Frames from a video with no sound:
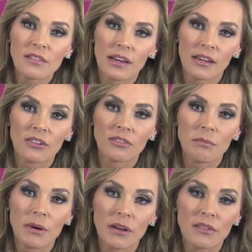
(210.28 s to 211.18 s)
side of
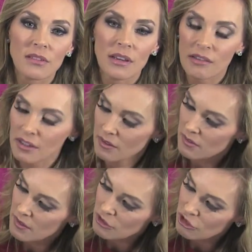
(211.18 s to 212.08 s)
the box, there he
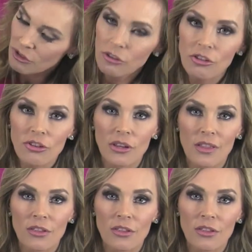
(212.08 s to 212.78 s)
is. They chose